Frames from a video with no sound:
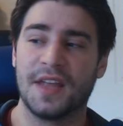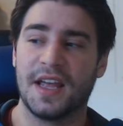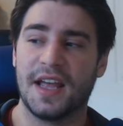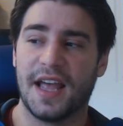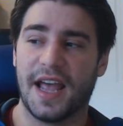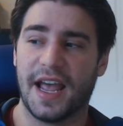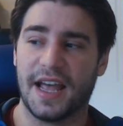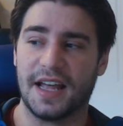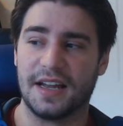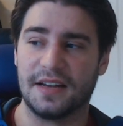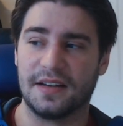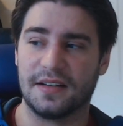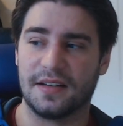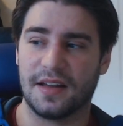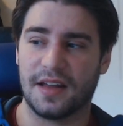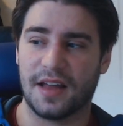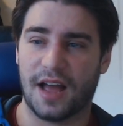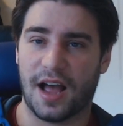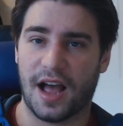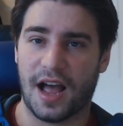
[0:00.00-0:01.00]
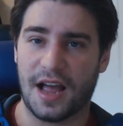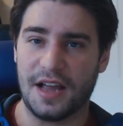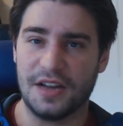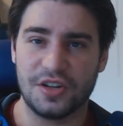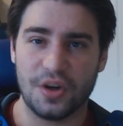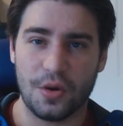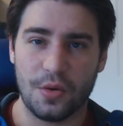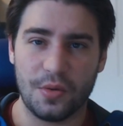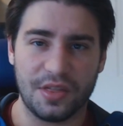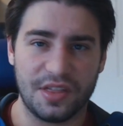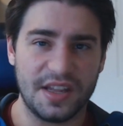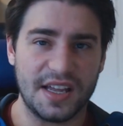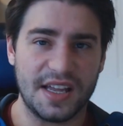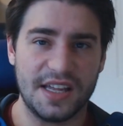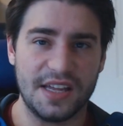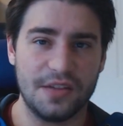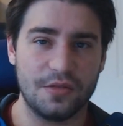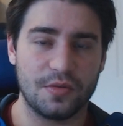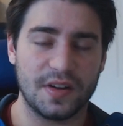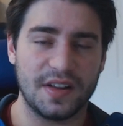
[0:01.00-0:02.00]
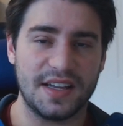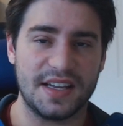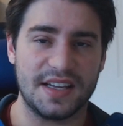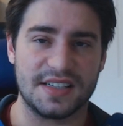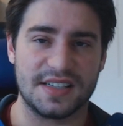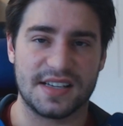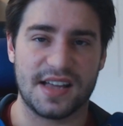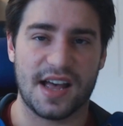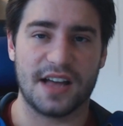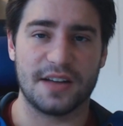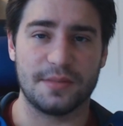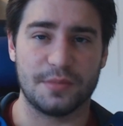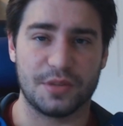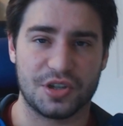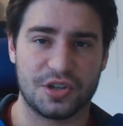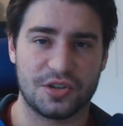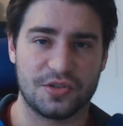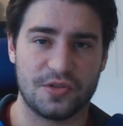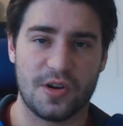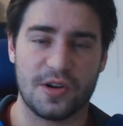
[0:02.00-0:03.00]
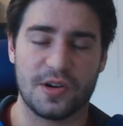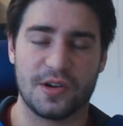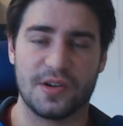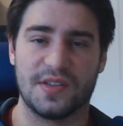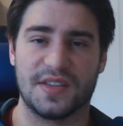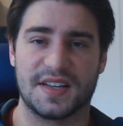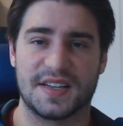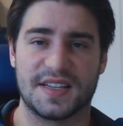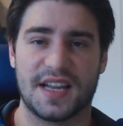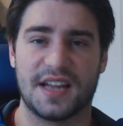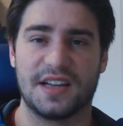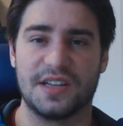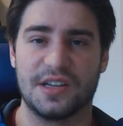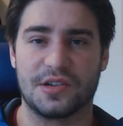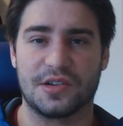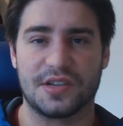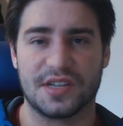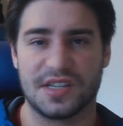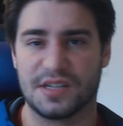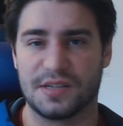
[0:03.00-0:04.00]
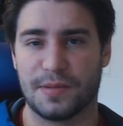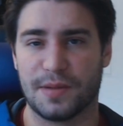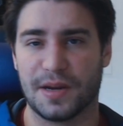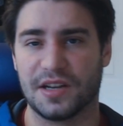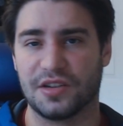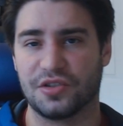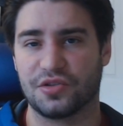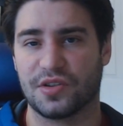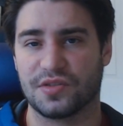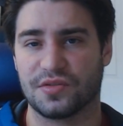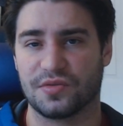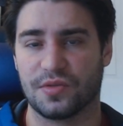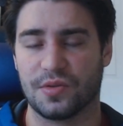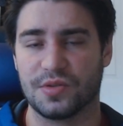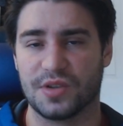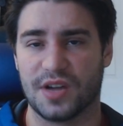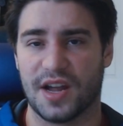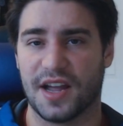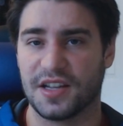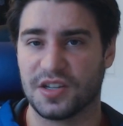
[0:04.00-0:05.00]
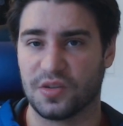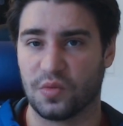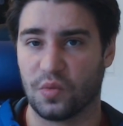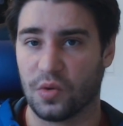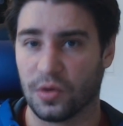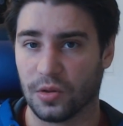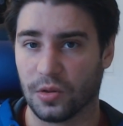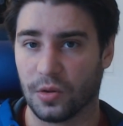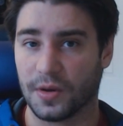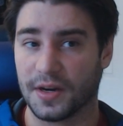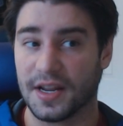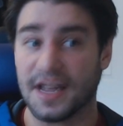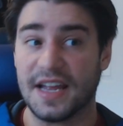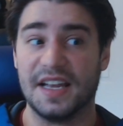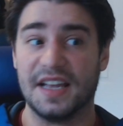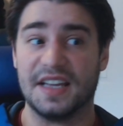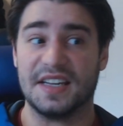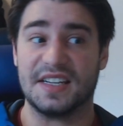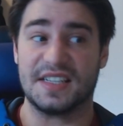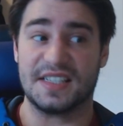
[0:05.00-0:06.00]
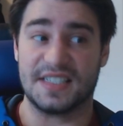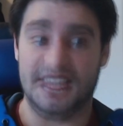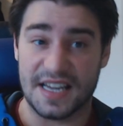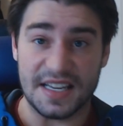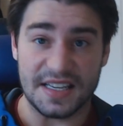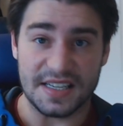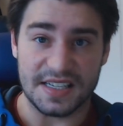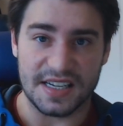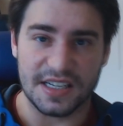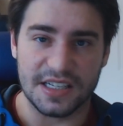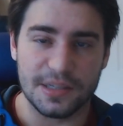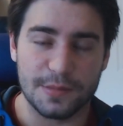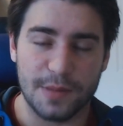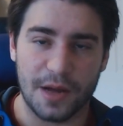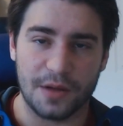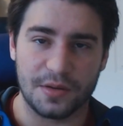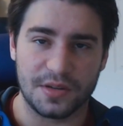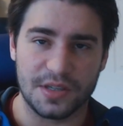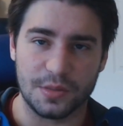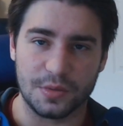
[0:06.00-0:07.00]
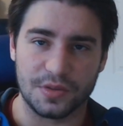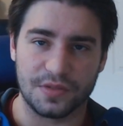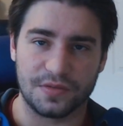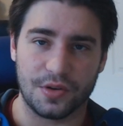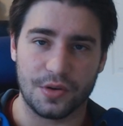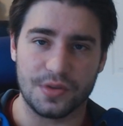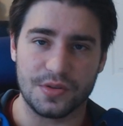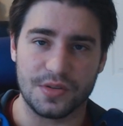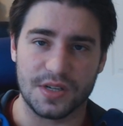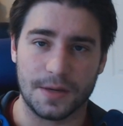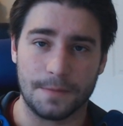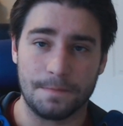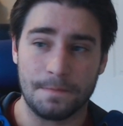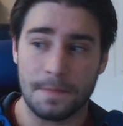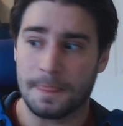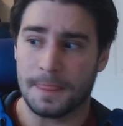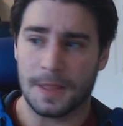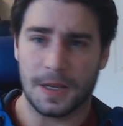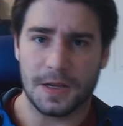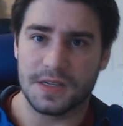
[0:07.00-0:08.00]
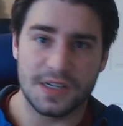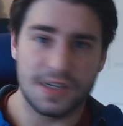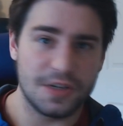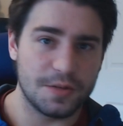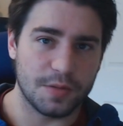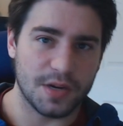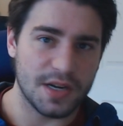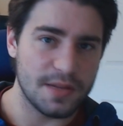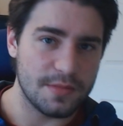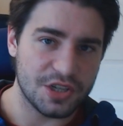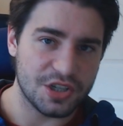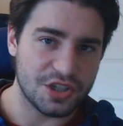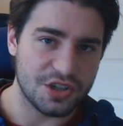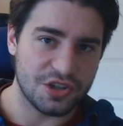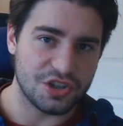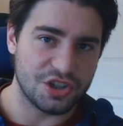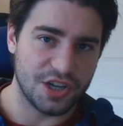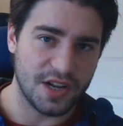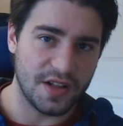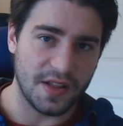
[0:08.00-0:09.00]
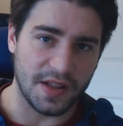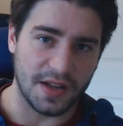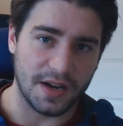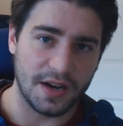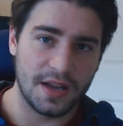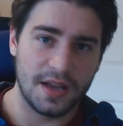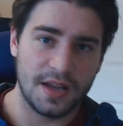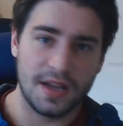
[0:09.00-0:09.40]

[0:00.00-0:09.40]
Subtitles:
And I don't think he really has gotten much stronger in the 10 years he spent in Dressrosa as a warlord since his bounty was frozen, because he's pretty much just chilling.